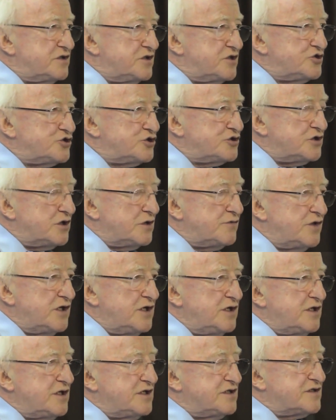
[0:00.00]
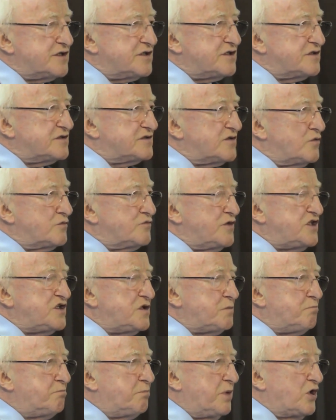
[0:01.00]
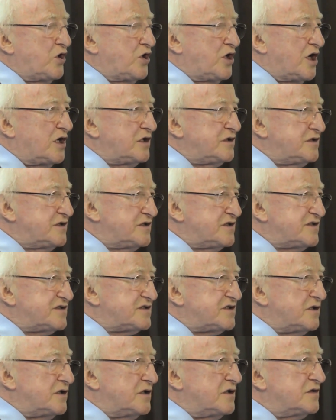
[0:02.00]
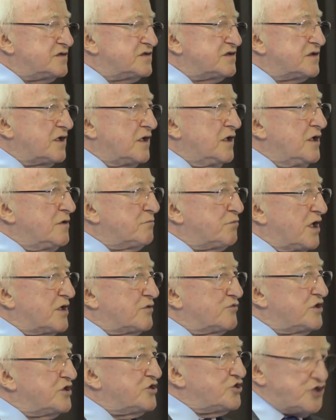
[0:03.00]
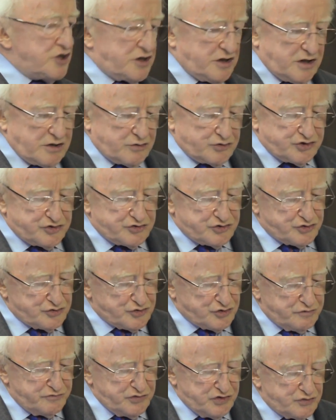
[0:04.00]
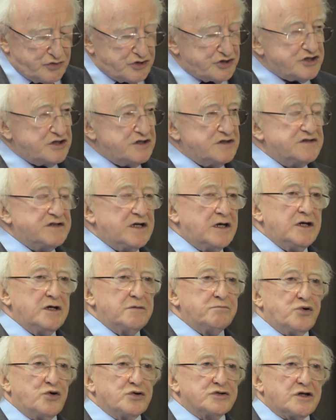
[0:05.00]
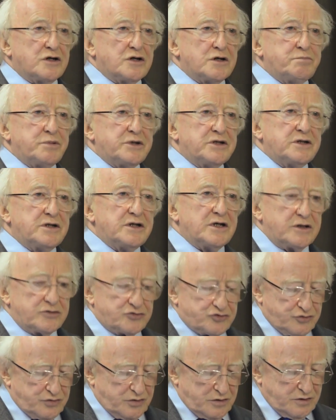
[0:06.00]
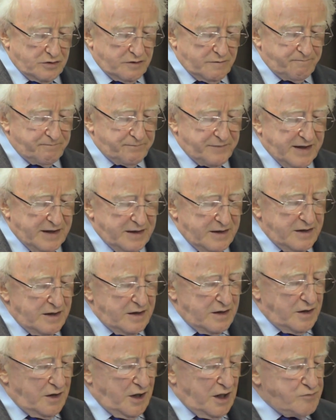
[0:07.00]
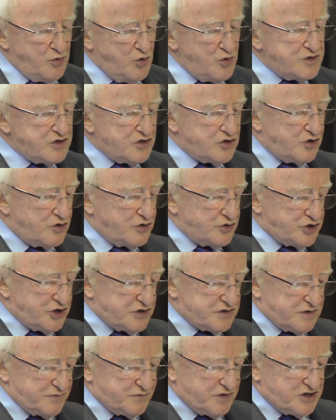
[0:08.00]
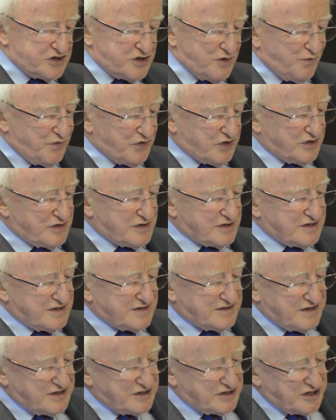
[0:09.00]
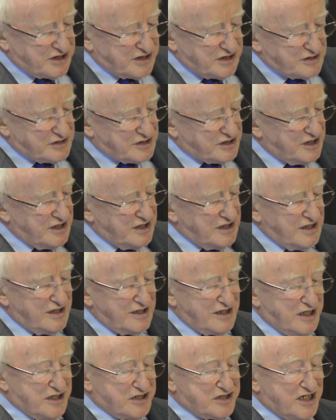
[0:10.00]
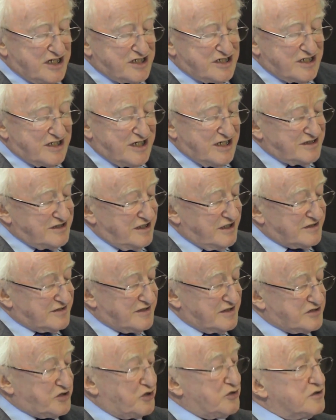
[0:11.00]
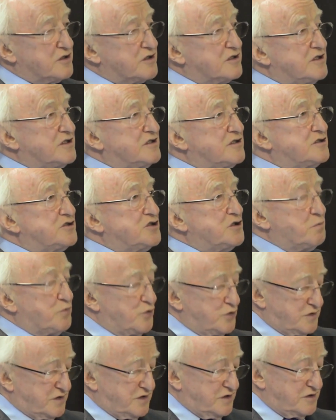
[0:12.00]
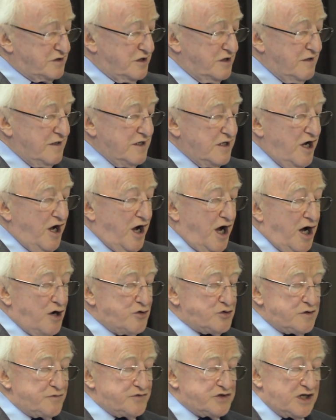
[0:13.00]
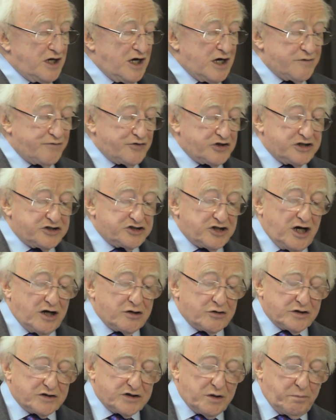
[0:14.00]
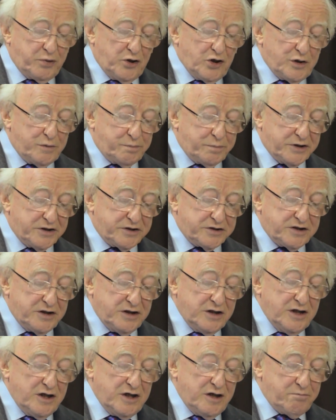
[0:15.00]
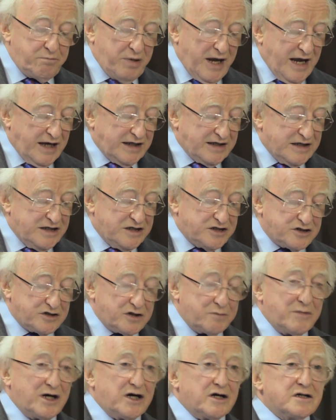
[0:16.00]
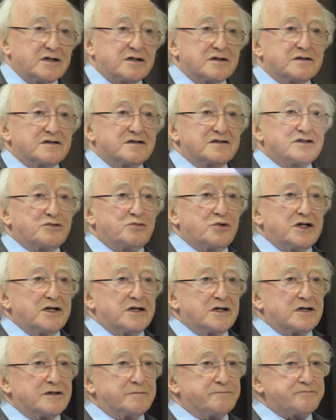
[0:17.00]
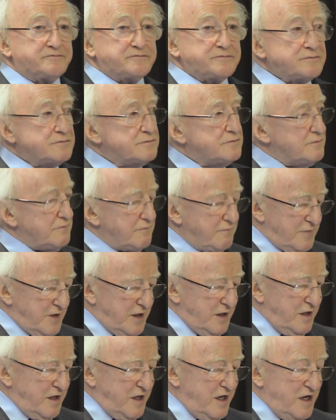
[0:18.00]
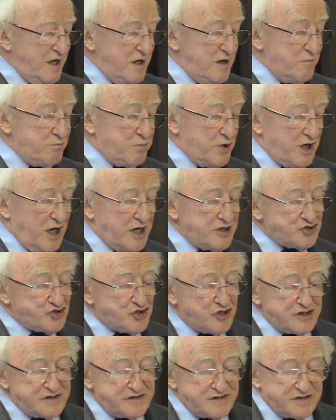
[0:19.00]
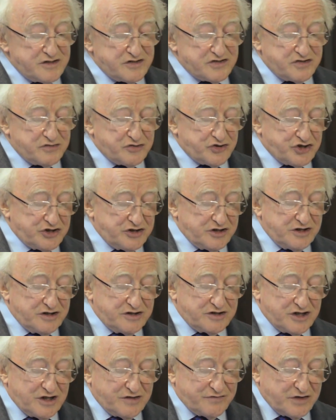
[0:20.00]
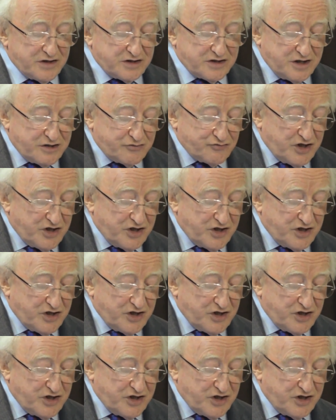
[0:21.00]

initiative is that it has already begun this task by reaching out to communities, both urban and rural. I'm also conscious of the difficulties entailed in getting ethics, as Conor Geertie puts it, out of the ivory tower and the pulpit, back into the market square. But I trust that such an endeavour can